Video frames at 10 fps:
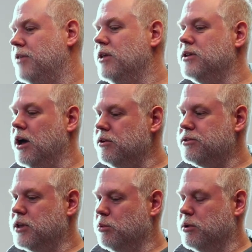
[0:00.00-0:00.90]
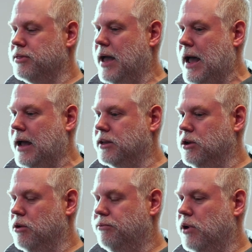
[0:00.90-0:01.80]
And then the other thing with that,
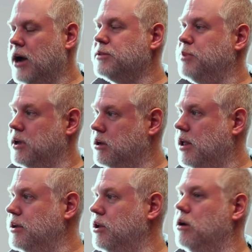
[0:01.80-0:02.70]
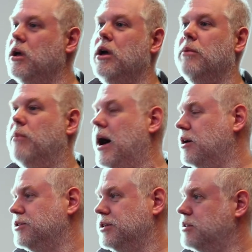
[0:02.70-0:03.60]
for us being a cloud,
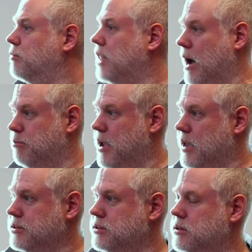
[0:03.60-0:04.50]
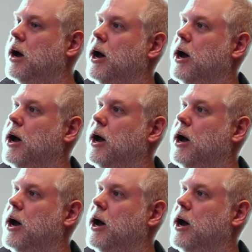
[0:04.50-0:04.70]
modern system cloud-based,